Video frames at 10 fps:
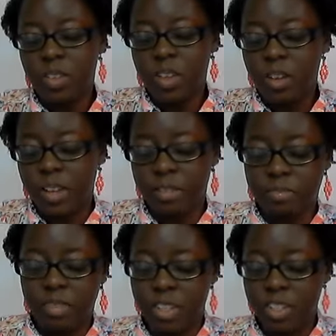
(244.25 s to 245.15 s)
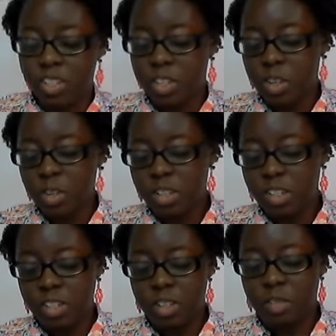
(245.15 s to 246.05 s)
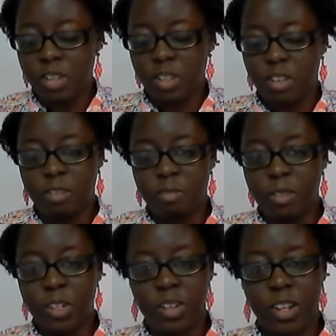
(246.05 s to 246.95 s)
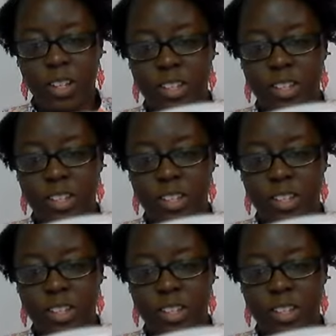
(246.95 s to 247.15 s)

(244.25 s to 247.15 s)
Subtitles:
Alright, so this is the result of me trying